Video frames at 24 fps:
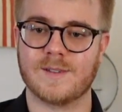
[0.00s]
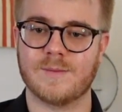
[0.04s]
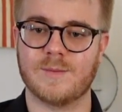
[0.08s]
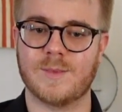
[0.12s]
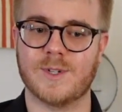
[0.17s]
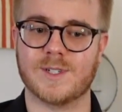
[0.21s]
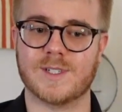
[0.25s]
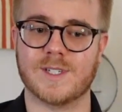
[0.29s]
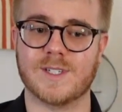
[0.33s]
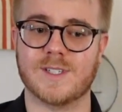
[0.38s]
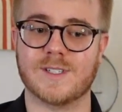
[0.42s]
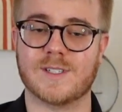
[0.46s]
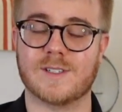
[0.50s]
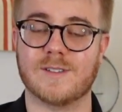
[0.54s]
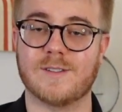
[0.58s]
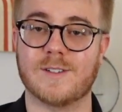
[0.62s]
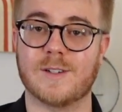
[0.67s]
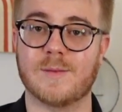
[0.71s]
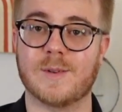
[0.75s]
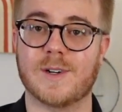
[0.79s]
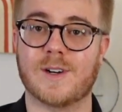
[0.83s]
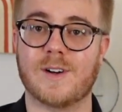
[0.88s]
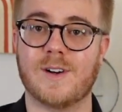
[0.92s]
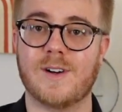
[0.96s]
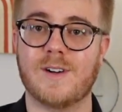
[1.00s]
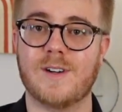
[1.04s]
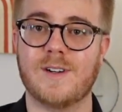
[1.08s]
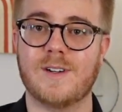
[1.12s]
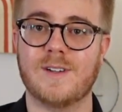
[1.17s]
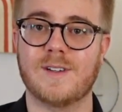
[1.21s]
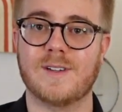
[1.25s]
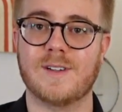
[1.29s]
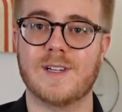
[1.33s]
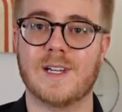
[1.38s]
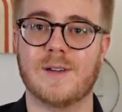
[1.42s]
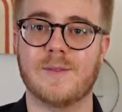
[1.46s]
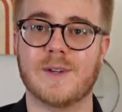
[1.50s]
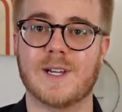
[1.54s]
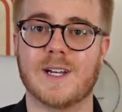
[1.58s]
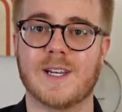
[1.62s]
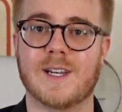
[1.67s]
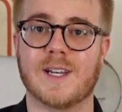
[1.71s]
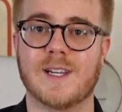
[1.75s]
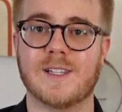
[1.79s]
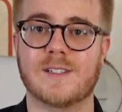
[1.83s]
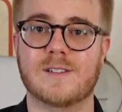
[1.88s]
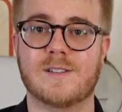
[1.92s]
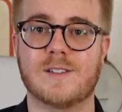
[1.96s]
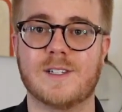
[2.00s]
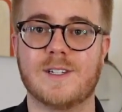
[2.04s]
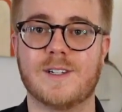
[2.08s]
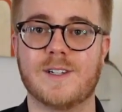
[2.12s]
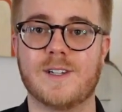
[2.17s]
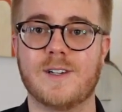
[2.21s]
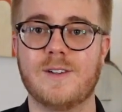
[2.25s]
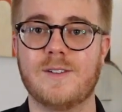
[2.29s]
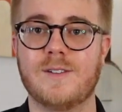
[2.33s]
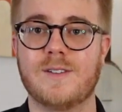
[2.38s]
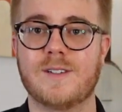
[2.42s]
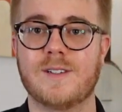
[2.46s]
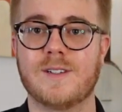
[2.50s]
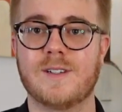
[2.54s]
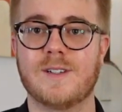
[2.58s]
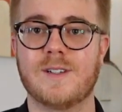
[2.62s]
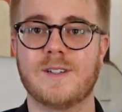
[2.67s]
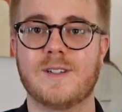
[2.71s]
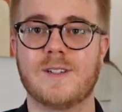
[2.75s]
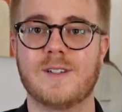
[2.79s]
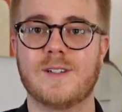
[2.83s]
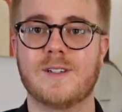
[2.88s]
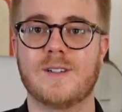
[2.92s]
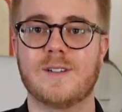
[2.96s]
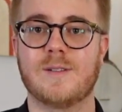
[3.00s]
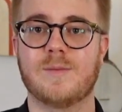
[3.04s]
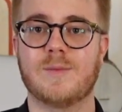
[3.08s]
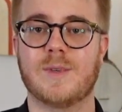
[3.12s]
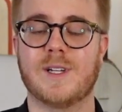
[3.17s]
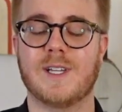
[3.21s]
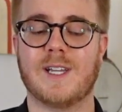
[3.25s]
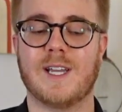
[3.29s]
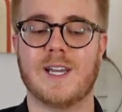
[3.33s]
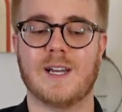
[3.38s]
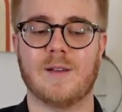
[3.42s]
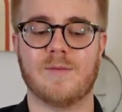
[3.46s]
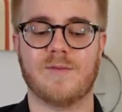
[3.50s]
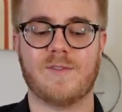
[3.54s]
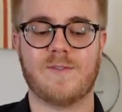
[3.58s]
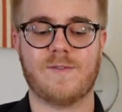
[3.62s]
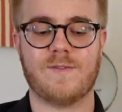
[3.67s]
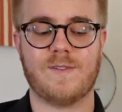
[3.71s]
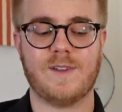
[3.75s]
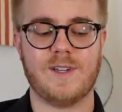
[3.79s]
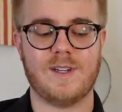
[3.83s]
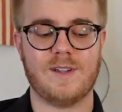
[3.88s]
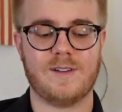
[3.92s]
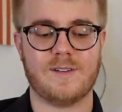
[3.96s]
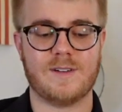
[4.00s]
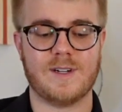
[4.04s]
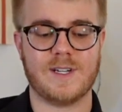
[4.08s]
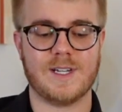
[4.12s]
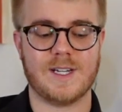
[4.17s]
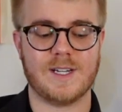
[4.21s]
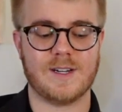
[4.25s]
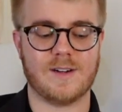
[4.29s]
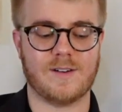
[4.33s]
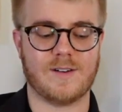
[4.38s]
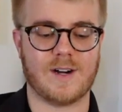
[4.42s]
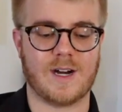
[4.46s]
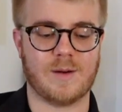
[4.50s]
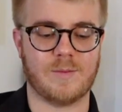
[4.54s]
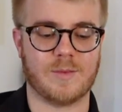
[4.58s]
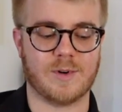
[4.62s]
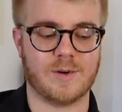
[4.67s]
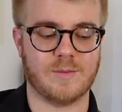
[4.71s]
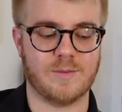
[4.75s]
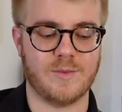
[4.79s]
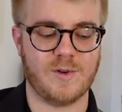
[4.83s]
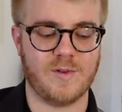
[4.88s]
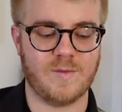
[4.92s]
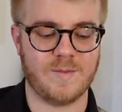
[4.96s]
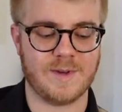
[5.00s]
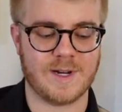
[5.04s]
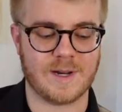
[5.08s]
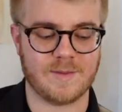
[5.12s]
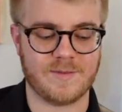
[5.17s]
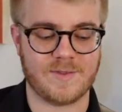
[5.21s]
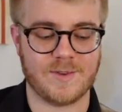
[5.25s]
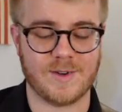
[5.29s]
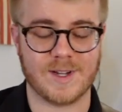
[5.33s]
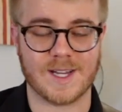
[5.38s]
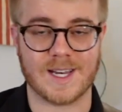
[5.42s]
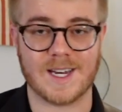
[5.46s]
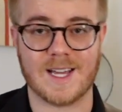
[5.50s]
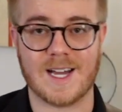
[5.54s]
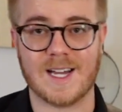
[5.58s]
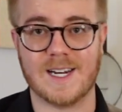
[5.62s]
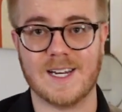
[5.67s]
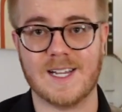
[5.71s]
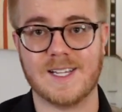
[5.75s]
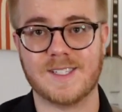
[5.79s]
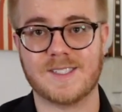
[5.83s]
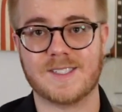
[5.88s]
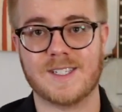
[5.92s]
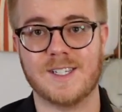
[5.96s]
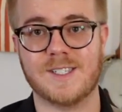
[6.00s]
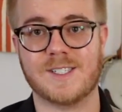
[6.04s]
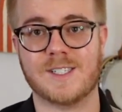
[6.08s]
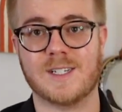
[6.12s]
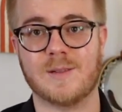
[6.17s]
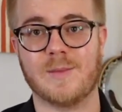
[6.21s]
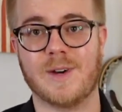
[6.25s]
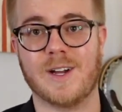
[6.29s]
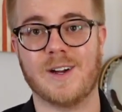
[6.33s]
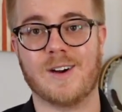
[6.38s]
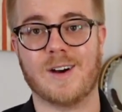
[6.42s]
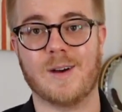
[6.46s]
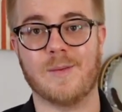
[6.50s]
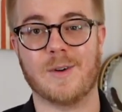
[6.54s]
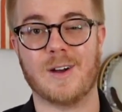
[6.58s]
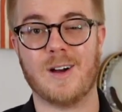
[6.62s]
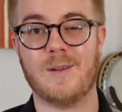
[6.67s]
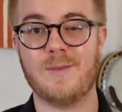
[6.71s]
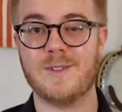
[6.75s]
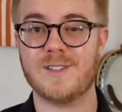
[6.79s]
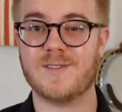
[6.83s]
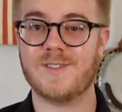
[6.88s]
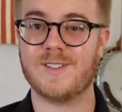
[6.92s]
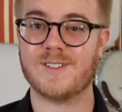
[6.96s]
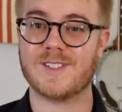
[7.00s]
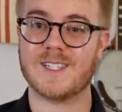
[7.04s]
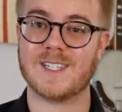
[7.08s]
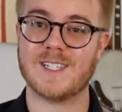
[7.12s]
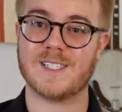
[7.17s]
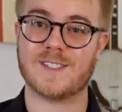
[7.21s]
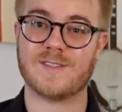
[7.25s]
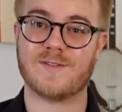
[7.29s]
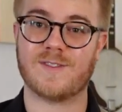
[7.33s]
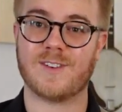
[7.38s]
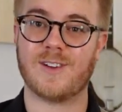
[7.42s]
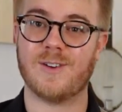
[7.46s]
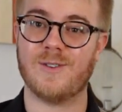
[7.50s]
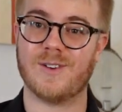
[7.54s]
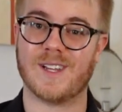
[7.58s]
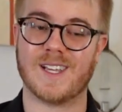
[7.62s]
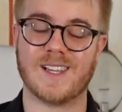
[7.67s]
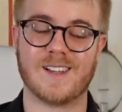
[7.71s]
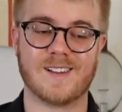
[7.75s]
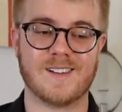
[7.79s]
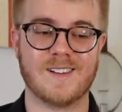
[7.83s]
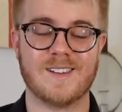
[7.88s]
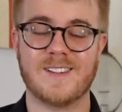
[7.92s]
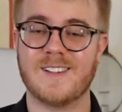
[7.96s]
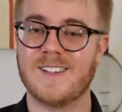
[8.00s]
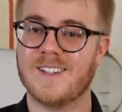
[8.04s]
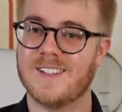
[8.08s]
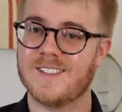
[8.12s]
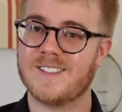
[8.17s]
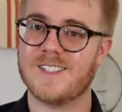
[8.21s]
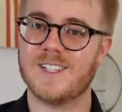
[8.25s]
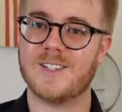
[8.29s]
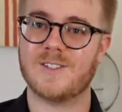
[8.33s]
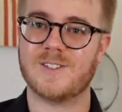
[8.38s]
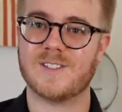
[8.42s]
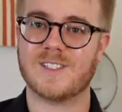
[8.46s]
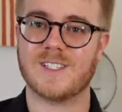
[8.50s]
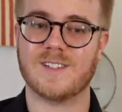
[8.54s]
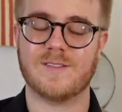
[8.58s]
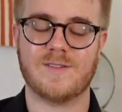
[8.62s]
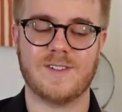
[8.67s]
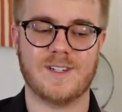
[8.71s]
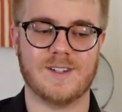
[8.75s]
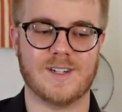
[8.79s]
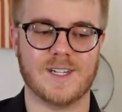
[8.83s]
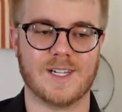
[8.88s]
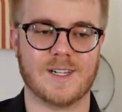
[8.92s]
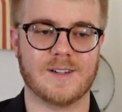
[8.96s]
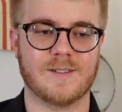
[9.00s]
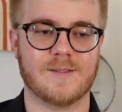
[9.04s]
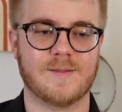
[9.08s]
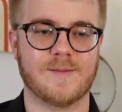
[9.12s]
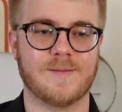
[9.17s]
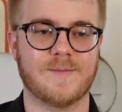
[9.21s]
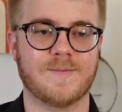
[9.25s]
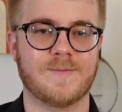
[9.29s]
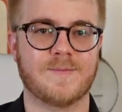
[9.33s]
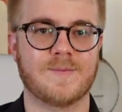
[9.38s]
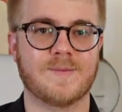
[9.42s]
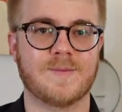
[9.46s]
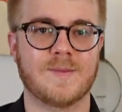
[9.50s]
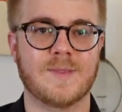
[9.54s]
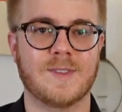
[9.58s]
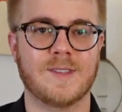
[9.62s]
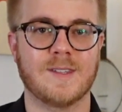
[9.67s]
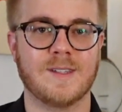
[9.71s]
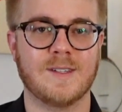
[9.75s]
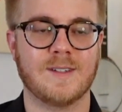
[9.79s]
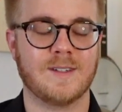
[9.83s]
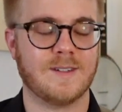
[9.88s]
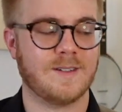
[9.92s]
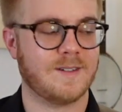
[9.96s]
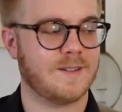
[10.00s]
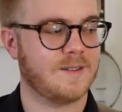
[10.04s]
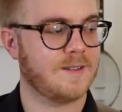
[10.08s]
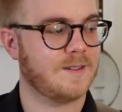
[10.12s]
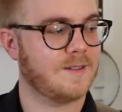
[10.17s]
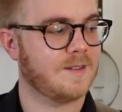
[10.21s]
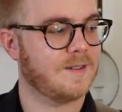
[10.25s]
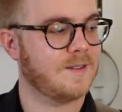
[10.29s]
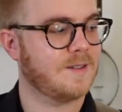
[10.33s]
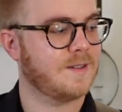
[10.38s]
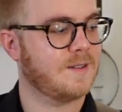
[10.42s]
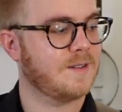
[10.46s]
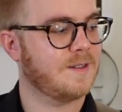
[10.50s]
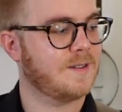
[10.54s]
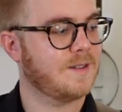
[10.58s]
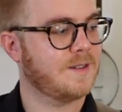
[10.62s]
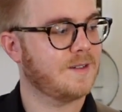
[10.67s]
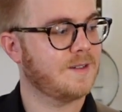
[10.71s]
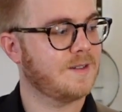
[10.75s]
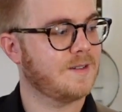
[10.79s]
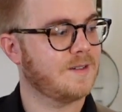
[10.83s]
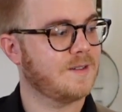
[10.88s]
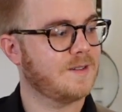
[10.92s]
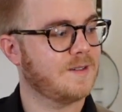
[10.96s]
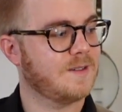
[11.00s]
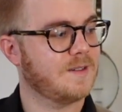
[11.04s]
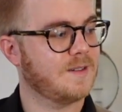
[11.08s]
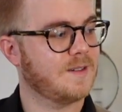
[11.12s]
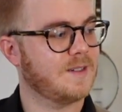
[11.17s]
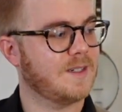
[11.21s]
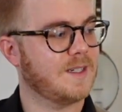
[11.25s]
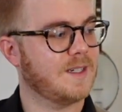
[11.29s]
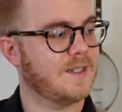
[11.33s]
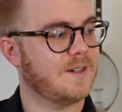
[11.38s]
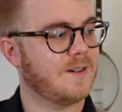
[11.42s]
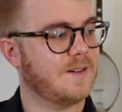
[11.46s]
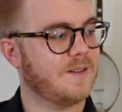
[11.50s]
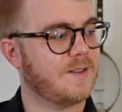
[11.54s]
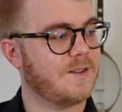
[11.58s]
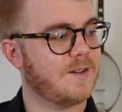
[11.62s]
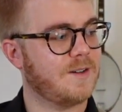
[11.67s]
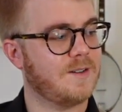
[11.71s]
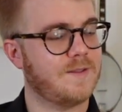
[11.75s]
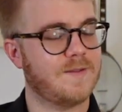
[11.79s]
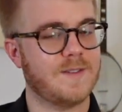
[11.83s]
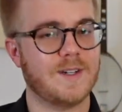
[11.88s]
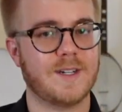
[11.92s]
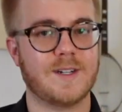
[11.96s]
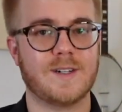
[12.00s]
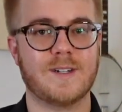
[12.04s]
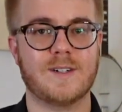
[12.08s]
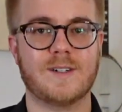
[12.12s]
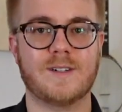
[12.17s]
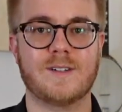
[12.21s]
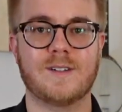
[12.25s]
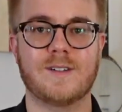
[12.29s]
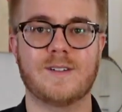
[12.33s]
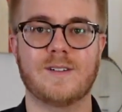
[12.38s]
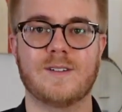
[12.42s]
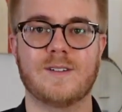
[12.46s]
Pushing just a little bit harder. Now we get a nice clear note. But again, I'm feeling a lot more movement. I'm feeling a lot less tension in my arm. It almost feels like it's floating. It's an interesting feeling. And our third finger.